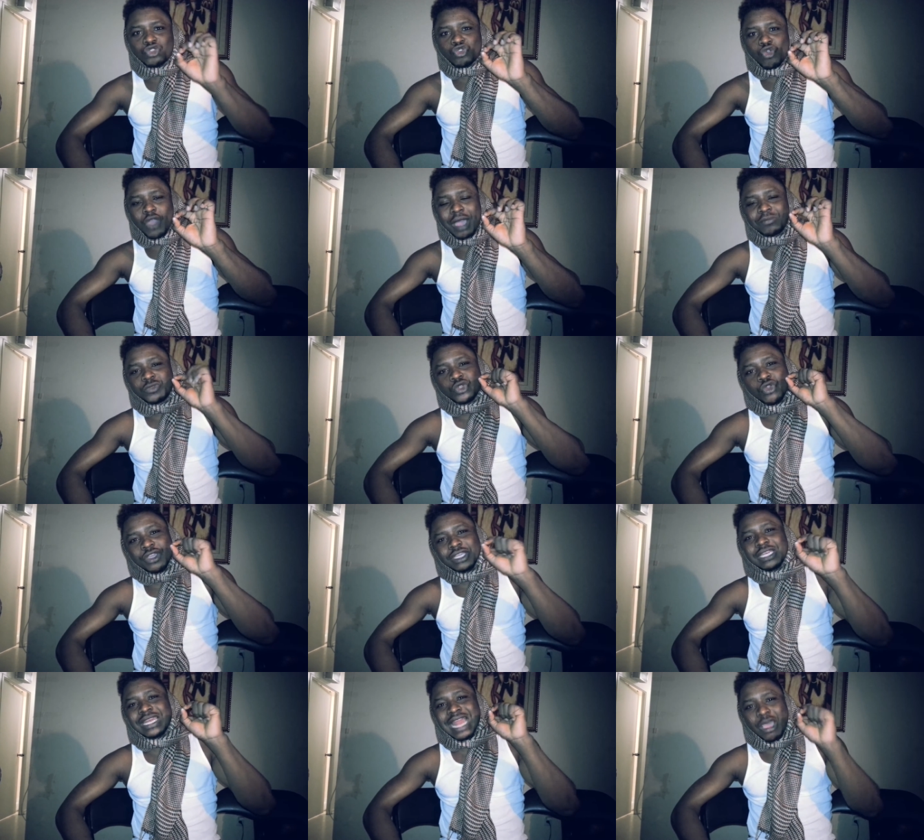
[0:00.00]
I'm
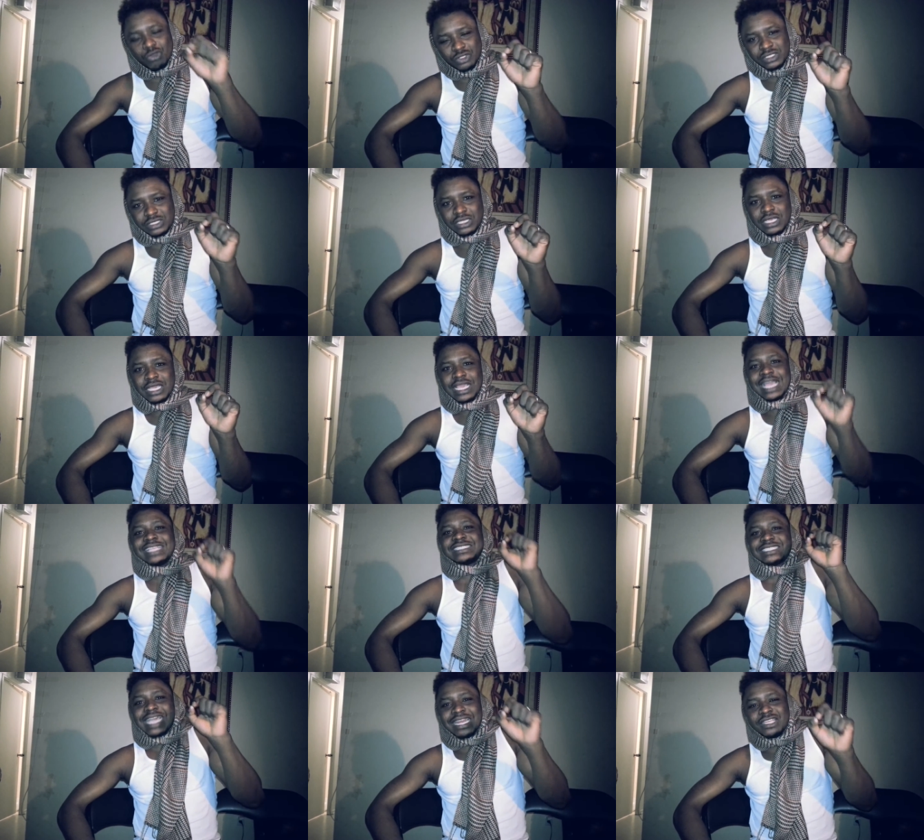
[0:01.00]
throwing out a
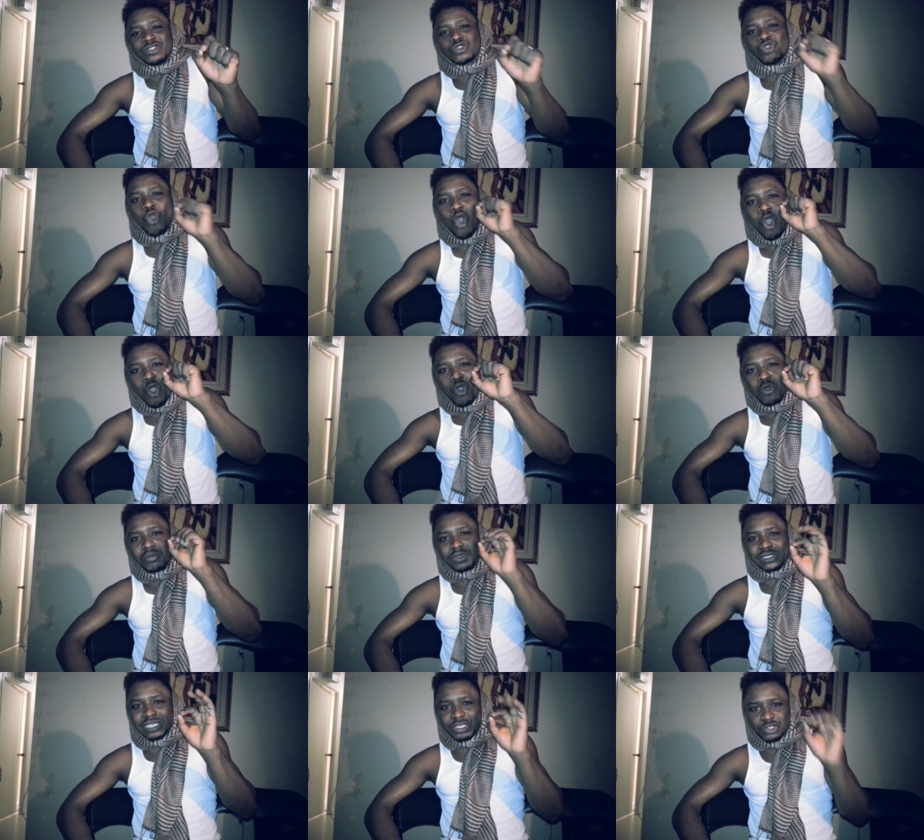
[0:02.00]
challenge to all
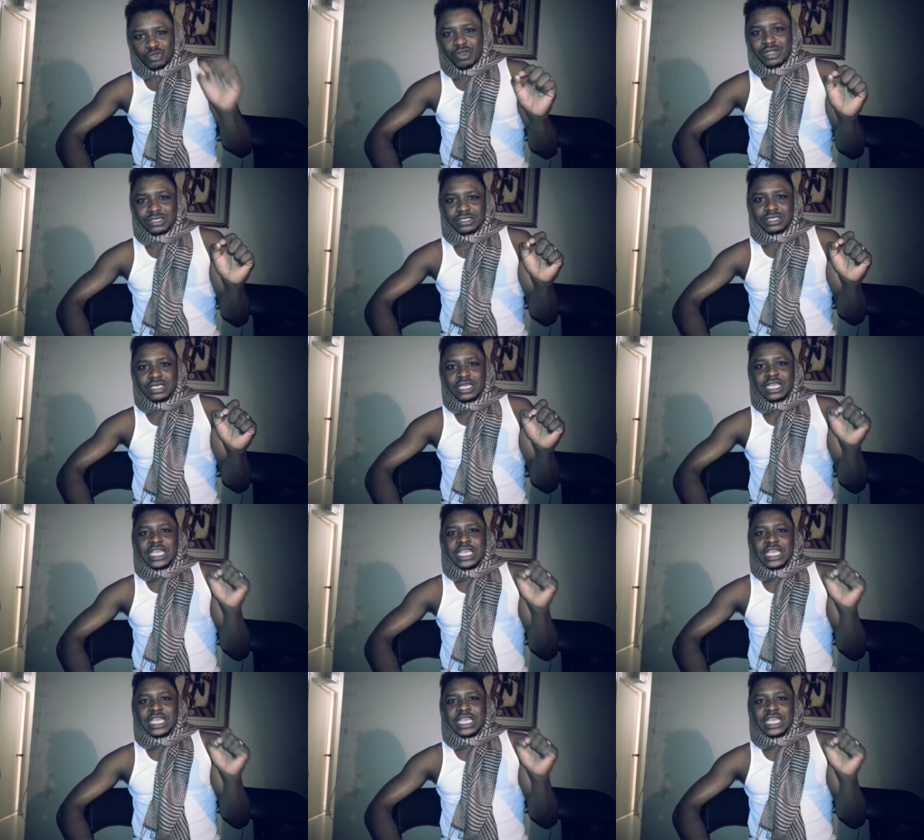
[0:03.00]
homosexuals.